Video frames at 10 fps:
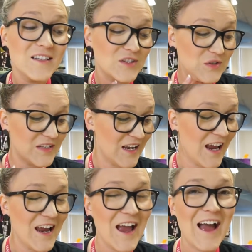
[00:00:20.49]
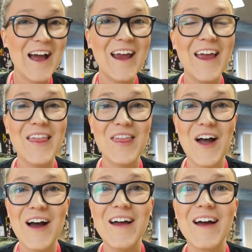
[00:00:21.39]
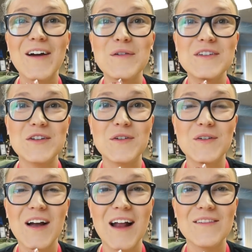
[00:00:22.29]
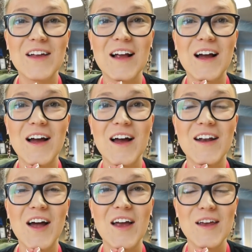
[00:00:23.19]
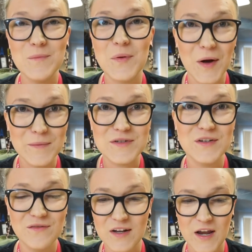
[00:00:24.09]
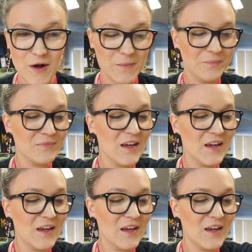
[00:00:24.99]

So today I thought I would do kind of like an impromptu video.